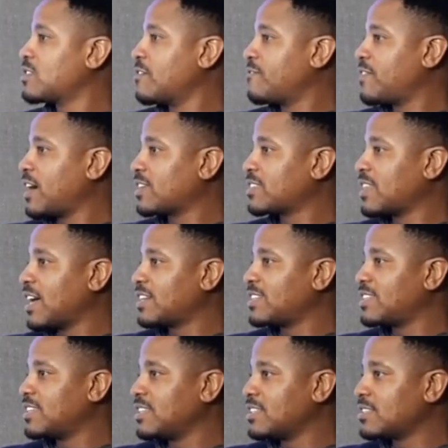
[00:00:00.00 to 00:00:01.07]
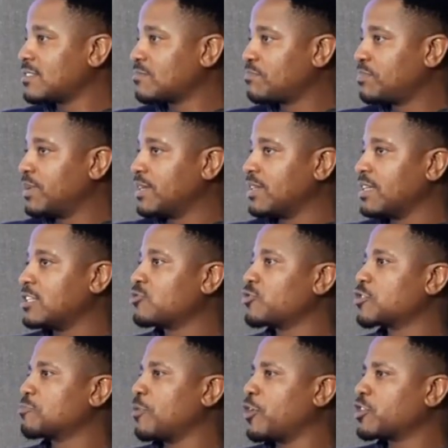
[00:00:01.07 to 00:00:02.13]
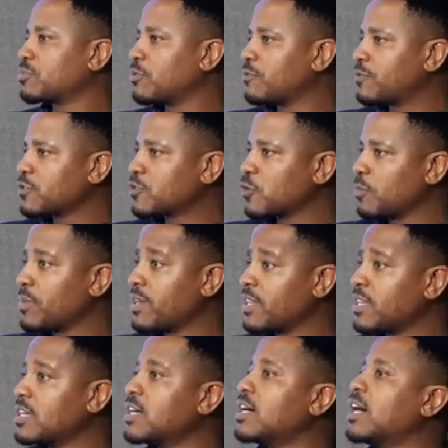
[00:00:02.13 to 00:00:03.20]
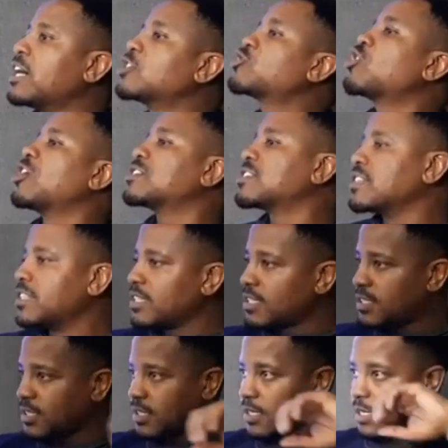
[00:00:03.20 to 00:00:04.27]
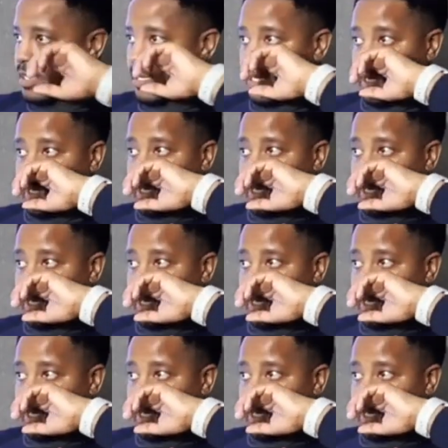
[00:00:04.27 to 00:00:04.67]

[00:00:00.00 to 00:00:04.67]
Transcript: the fact that he's responsible for so many atrocities.